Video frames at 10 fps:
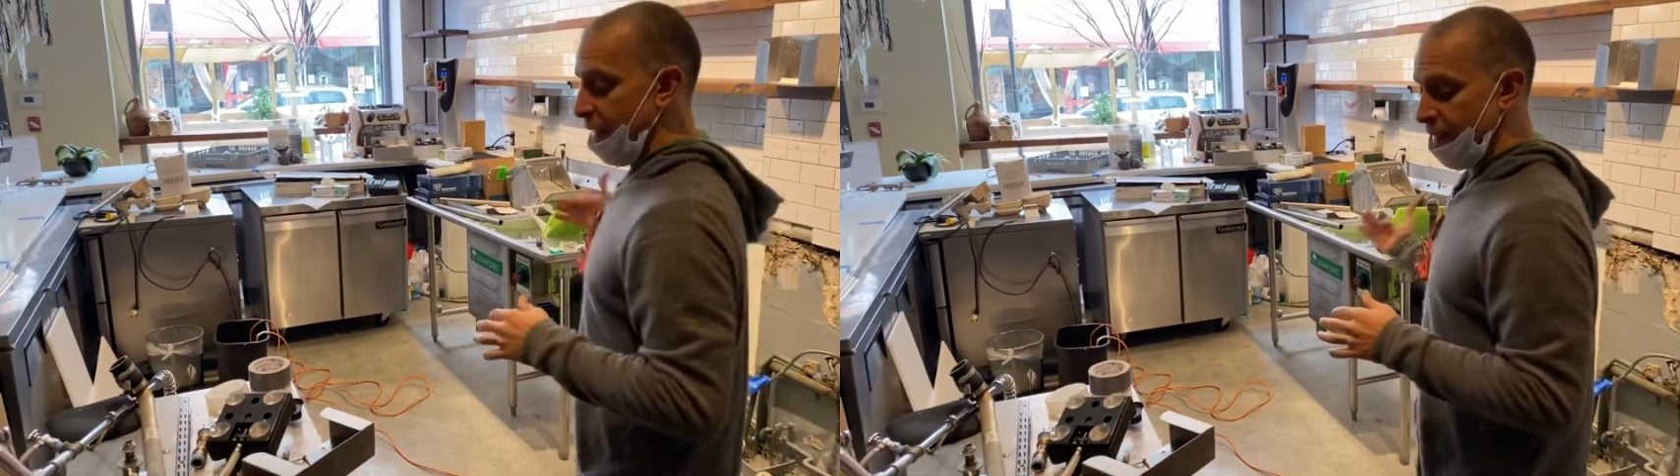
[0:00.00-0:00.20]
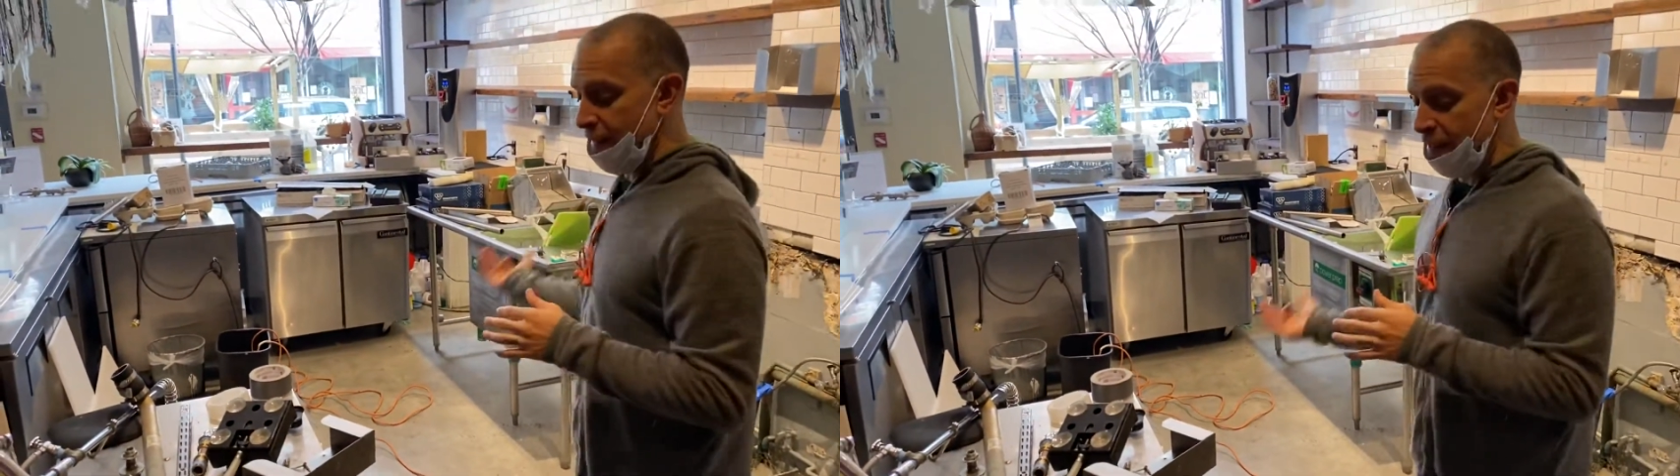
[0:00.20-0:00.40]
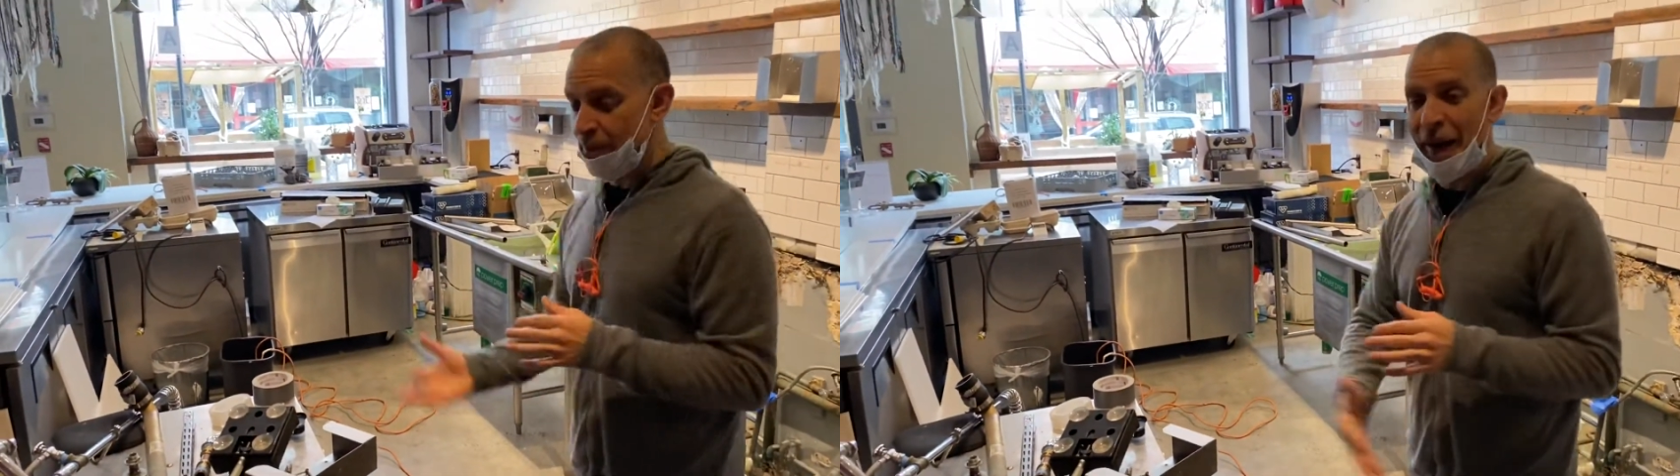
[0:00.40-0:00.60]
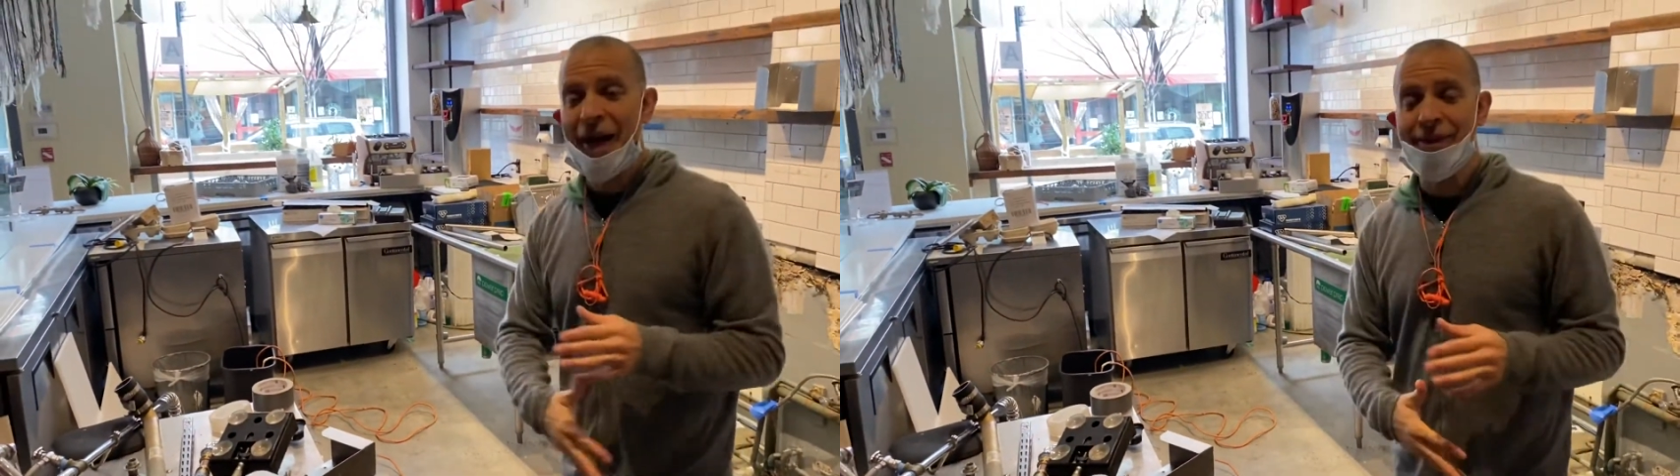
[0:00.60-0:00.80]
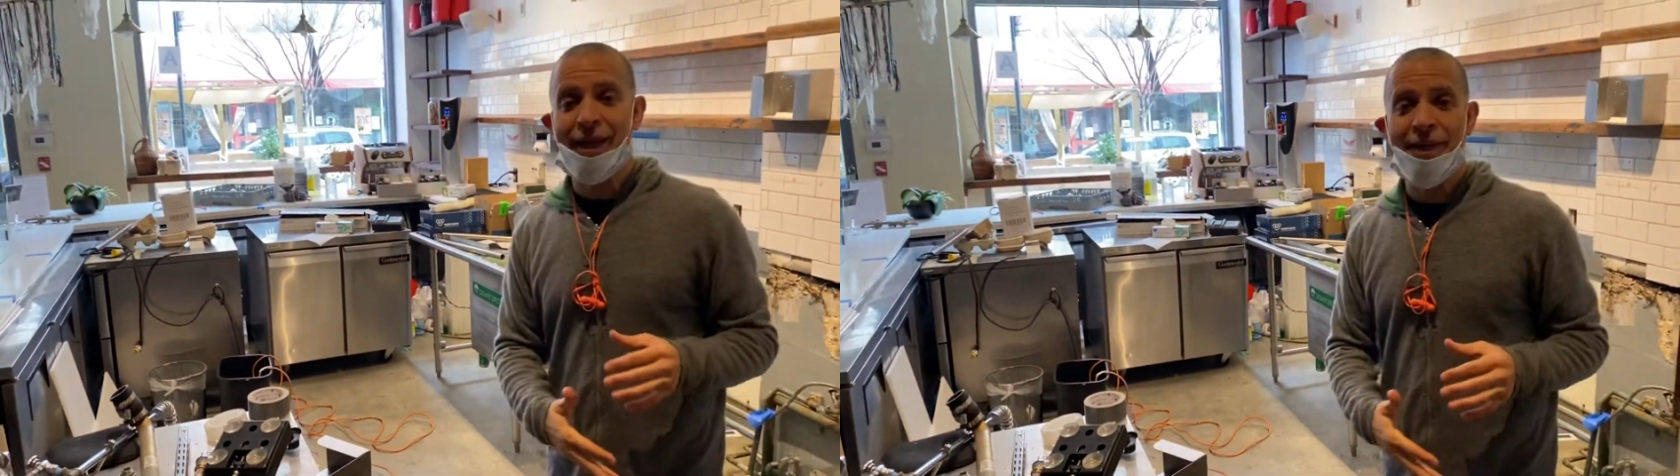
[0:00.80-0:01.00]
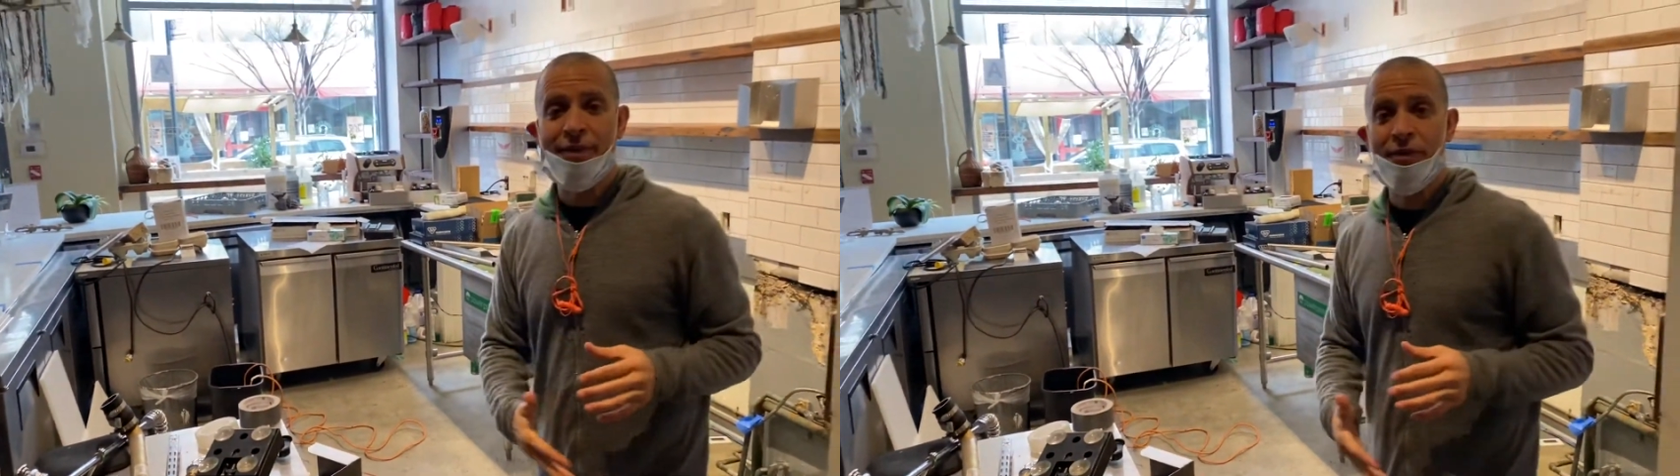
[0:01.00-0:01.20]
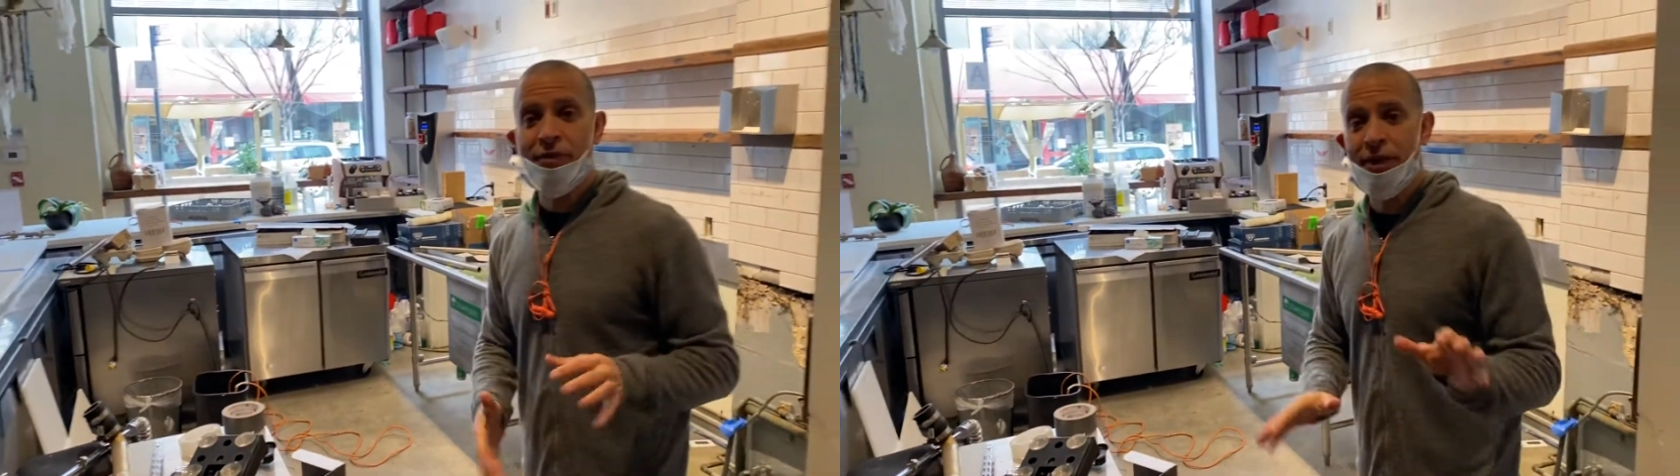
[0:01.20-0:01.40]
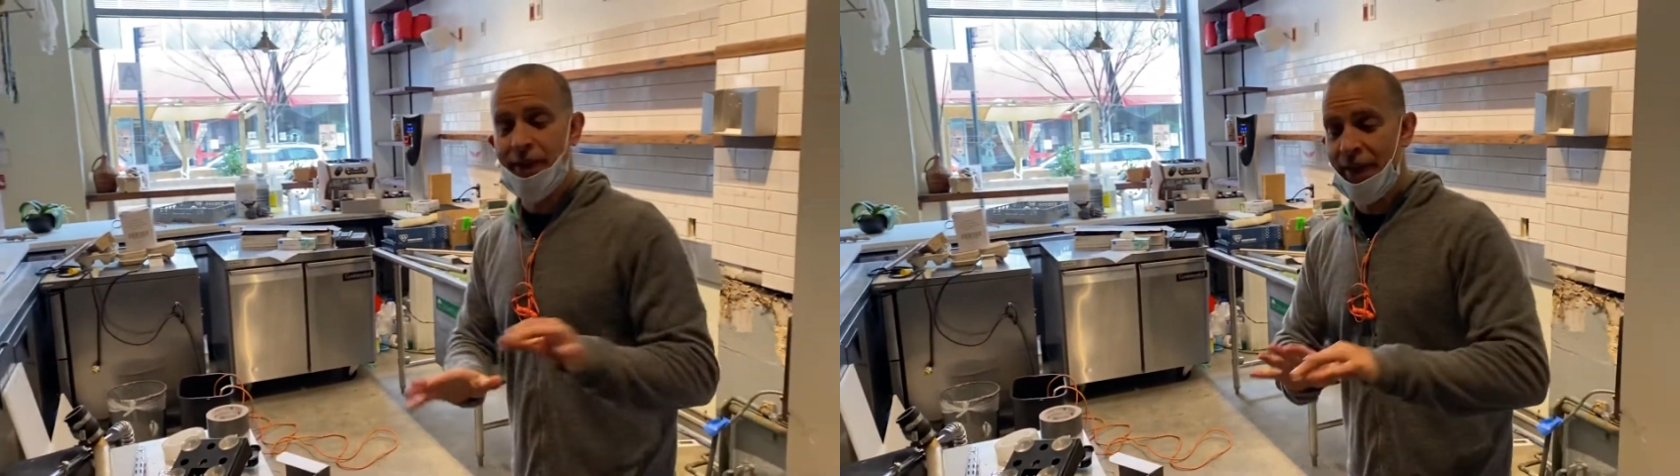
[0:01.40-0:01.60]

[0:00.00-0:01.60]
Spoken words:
see the back side of everything,